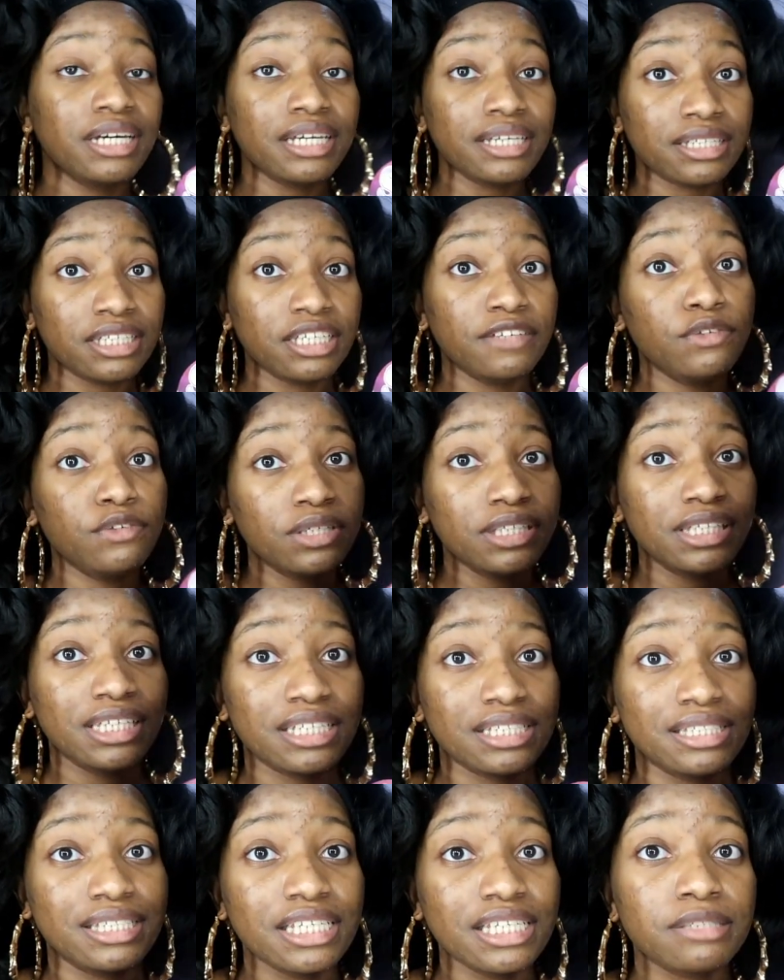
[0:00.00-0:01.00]
but if you can
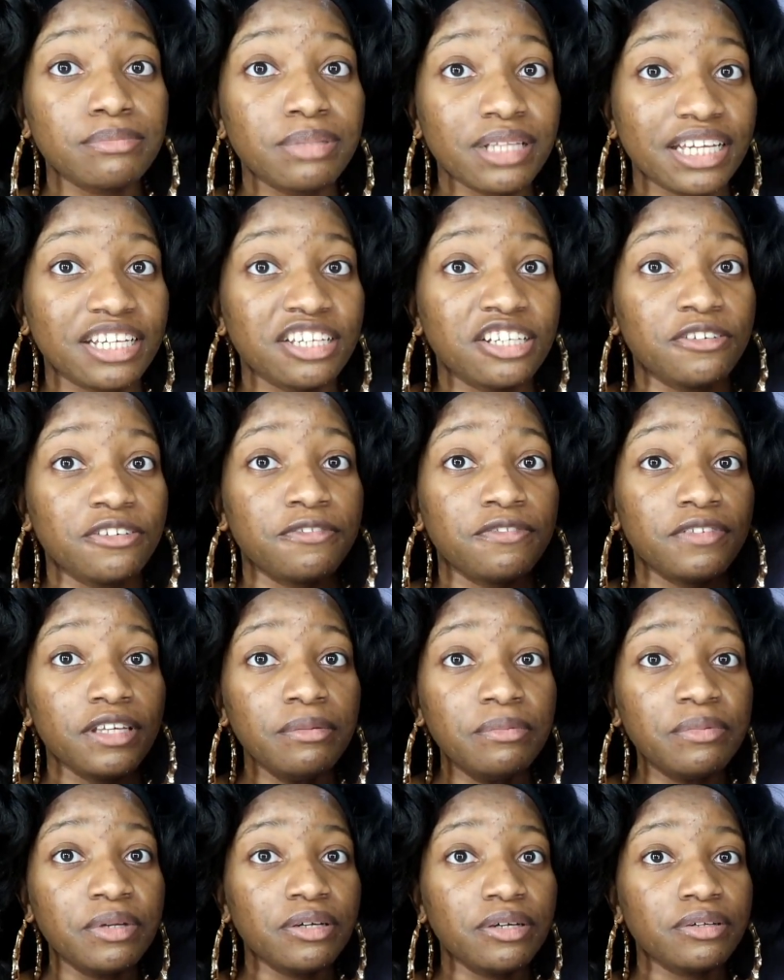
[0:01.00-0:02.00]
get a six blade in a
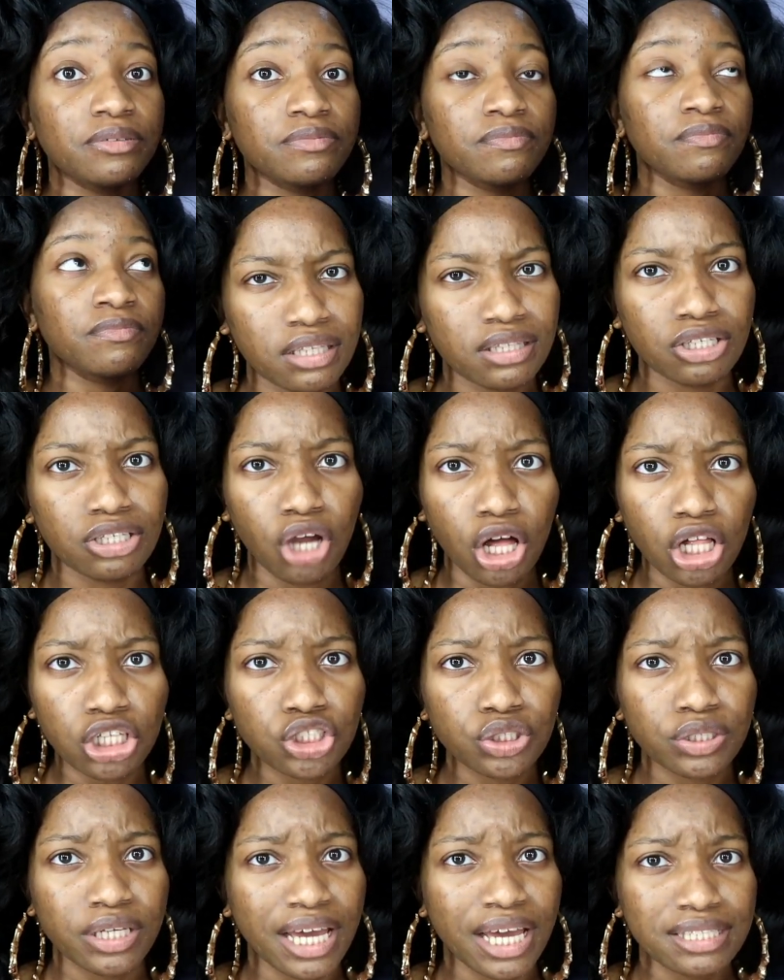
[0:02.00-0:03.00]
female and the dollar
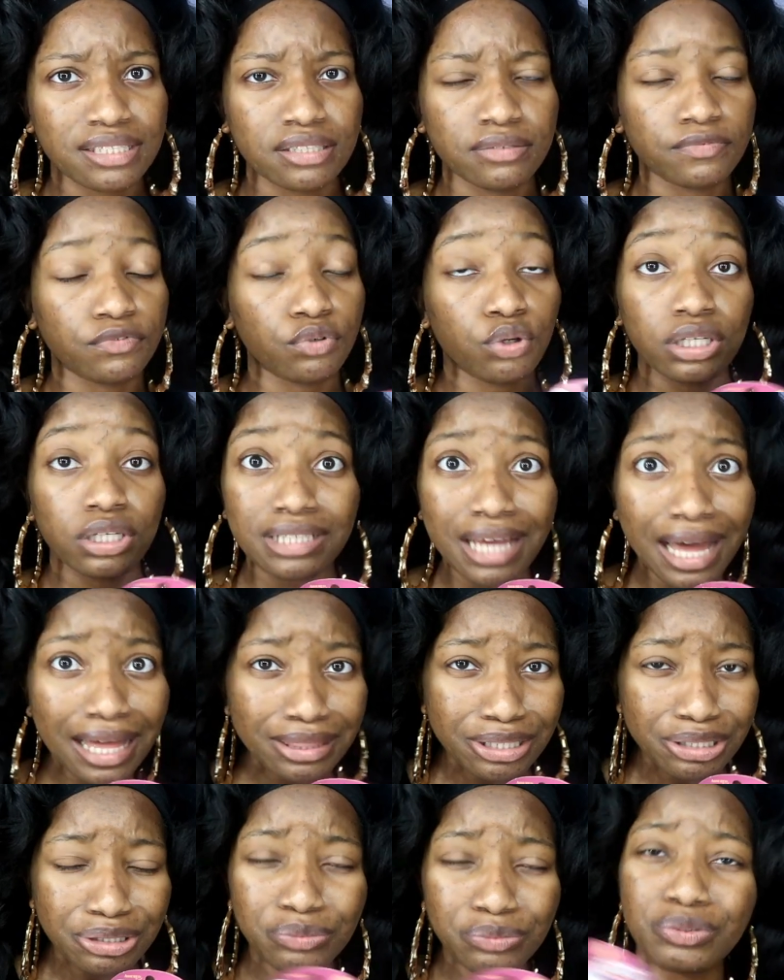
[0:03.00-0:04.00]
tree has them for a
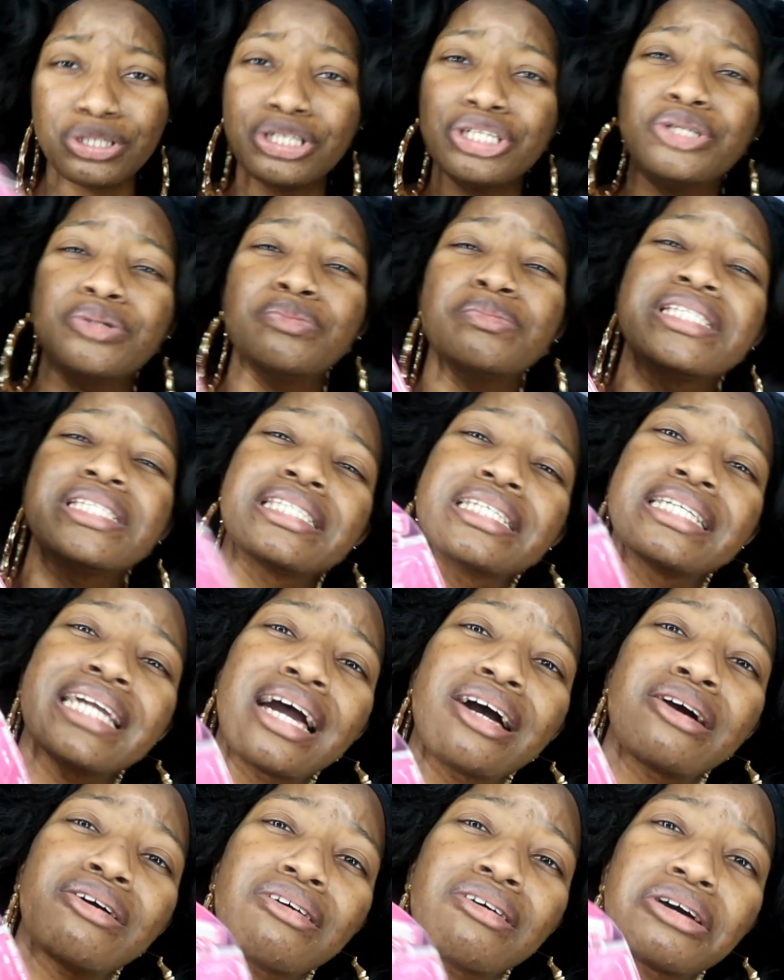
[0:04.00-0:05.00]
dollar what are you missing
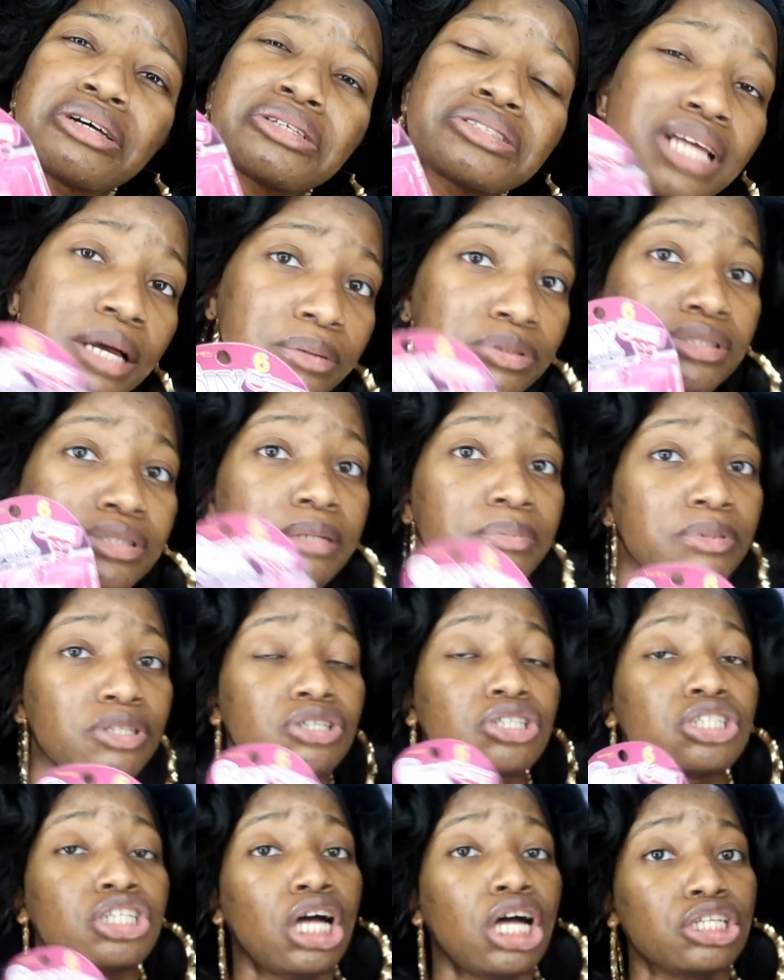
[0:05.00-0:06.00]
out on stop sleeping
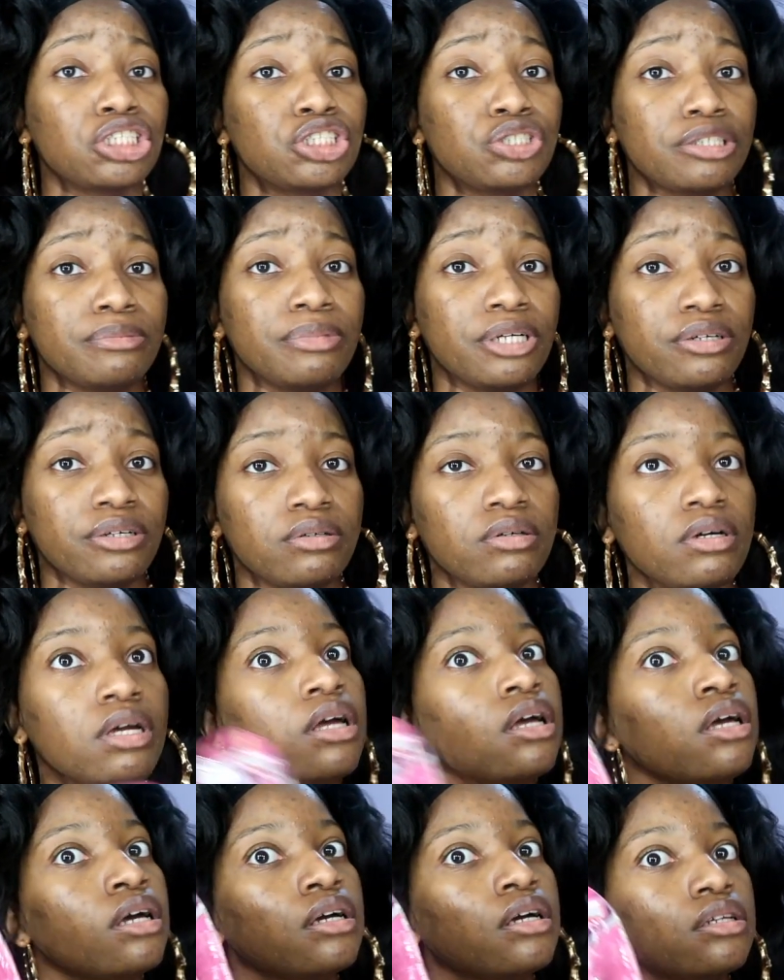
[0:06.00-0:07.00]
on the dollar tree bro
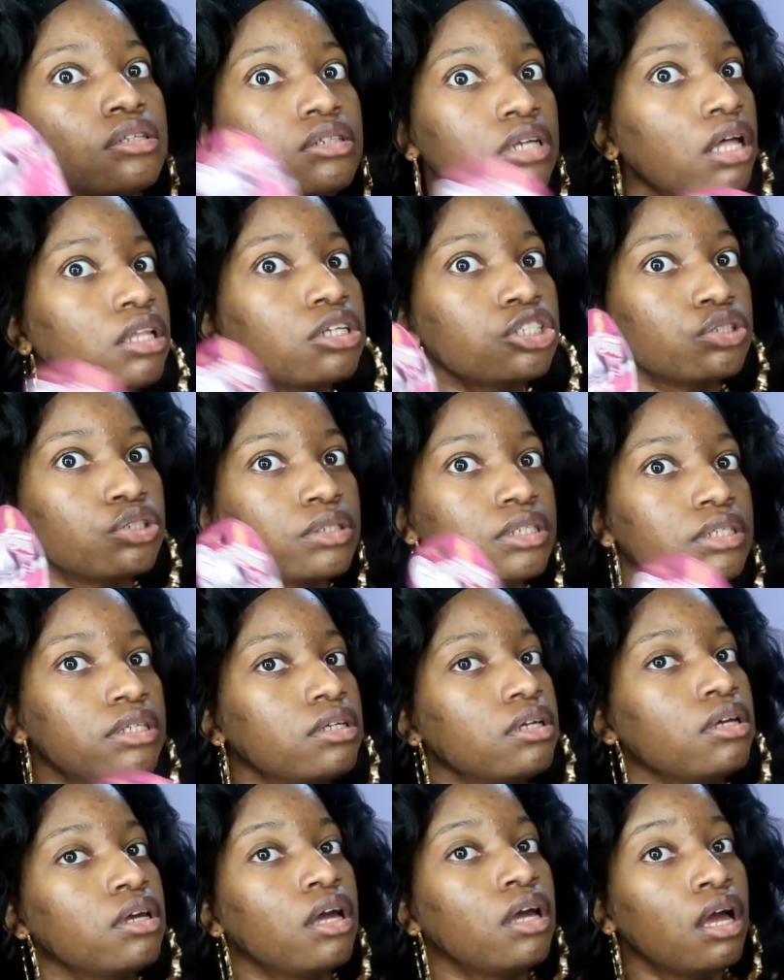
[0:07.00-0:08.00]
dollar tree
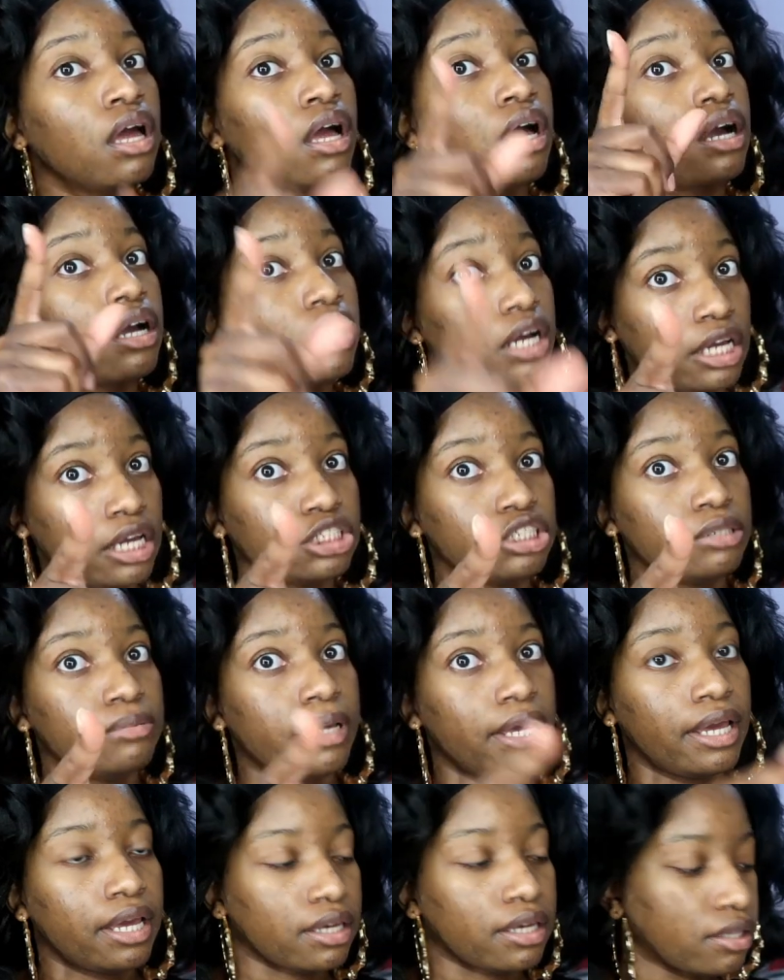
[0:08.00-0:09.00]
got you
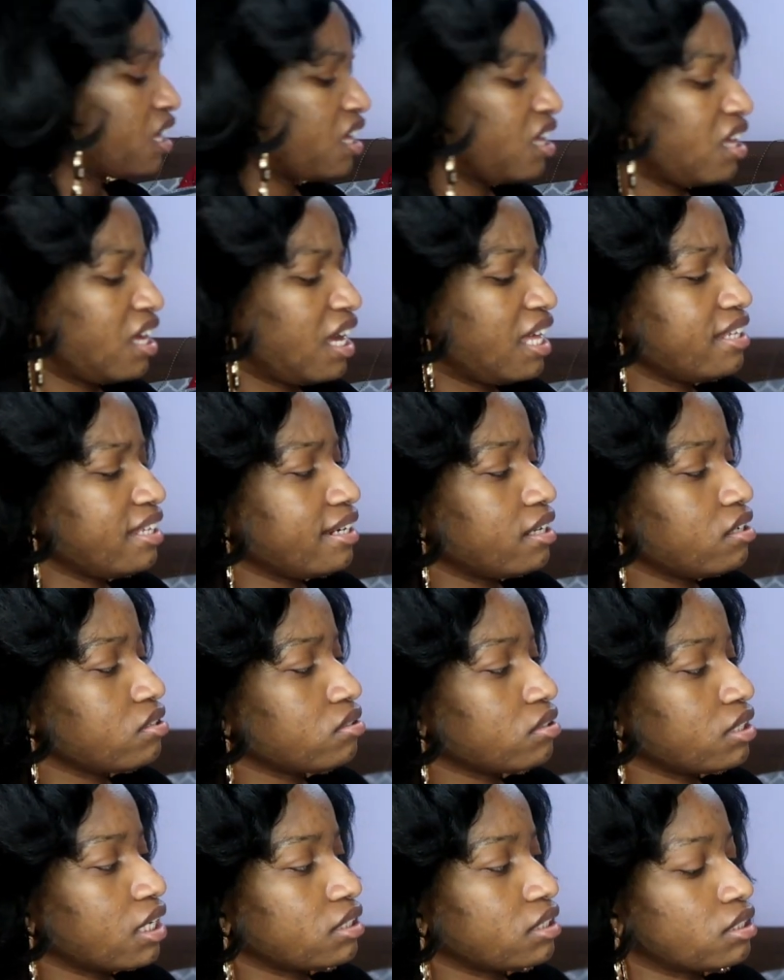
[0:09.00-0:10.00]
back and i
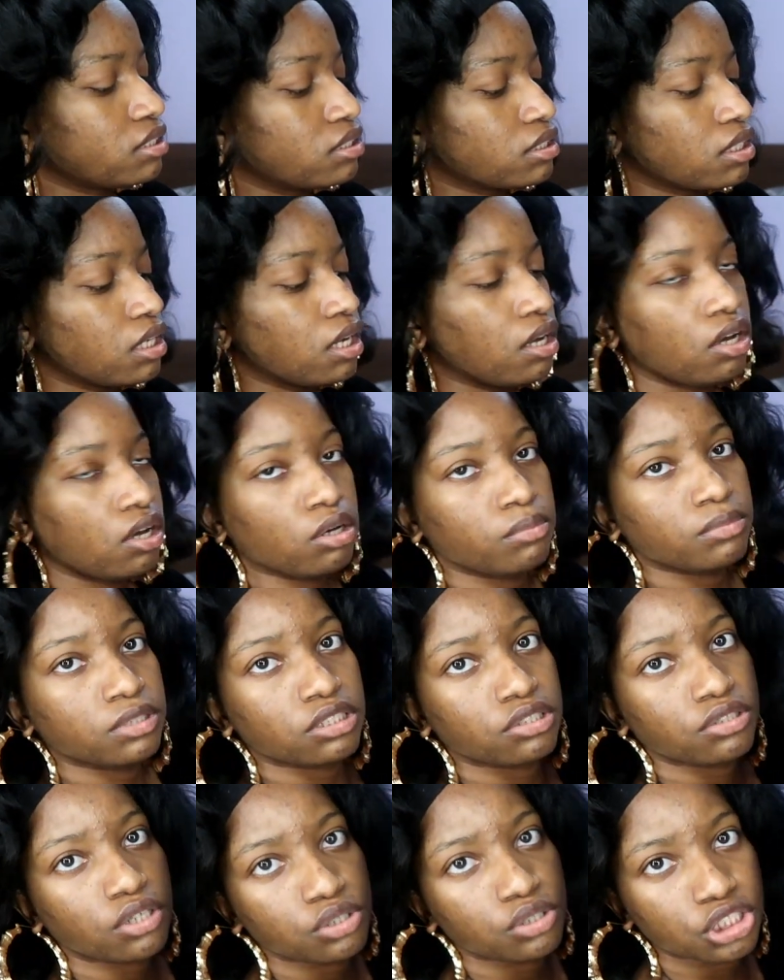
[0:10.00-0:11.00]
also got this comb and
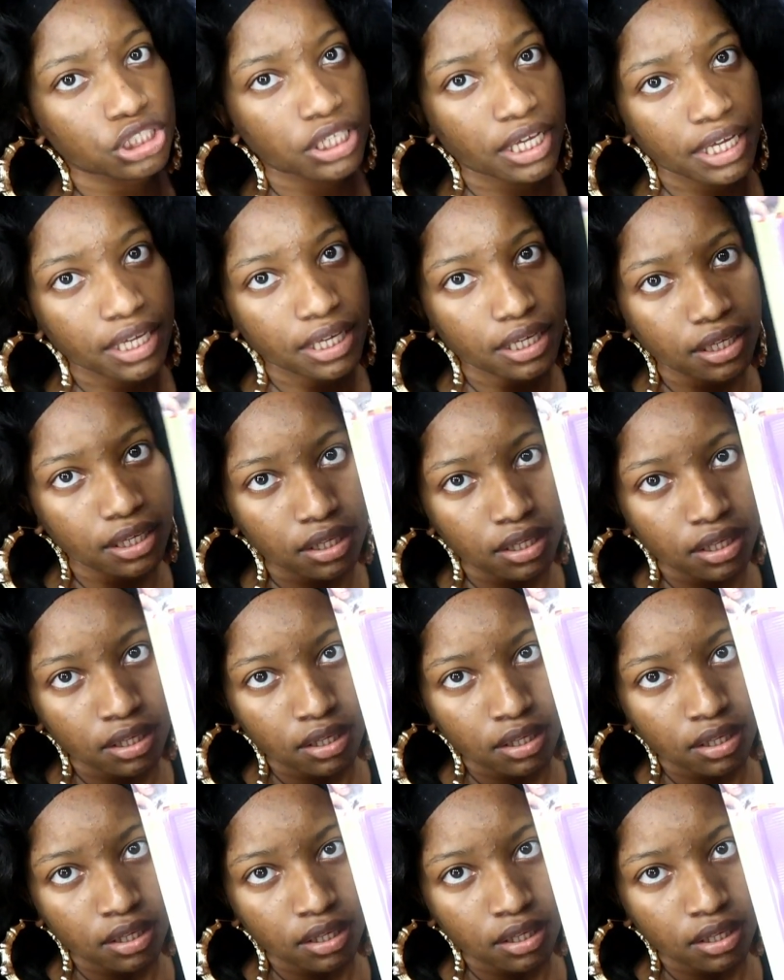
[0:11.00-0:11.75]
a crochet